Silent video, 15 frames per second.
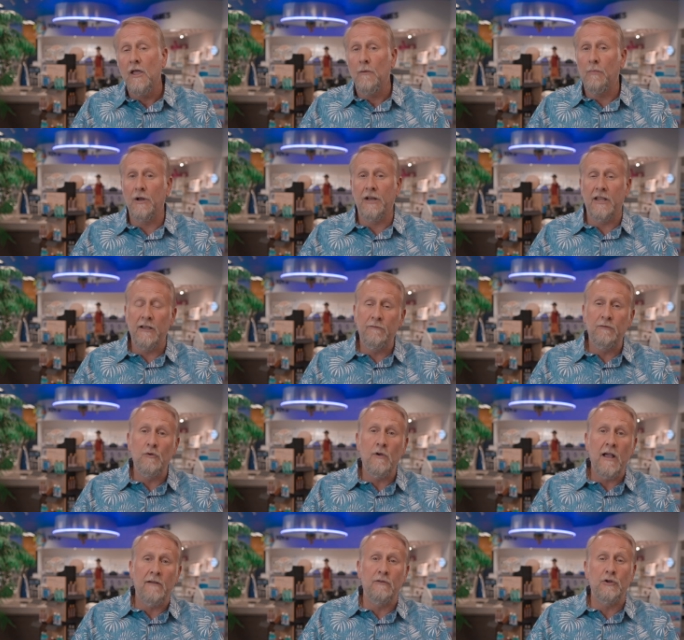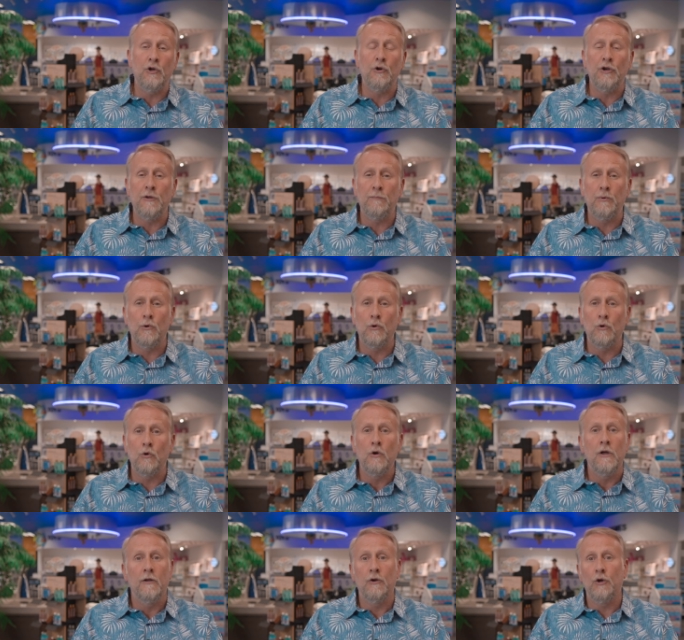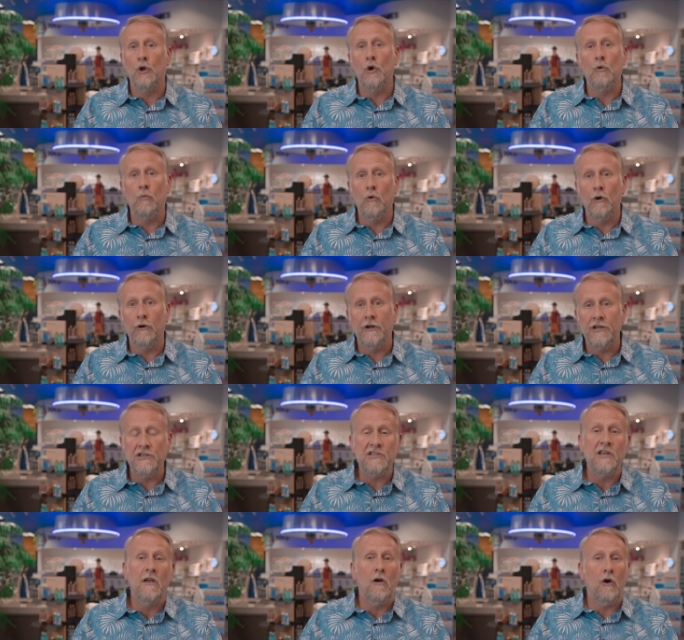But if you have a dirty pool, no worries.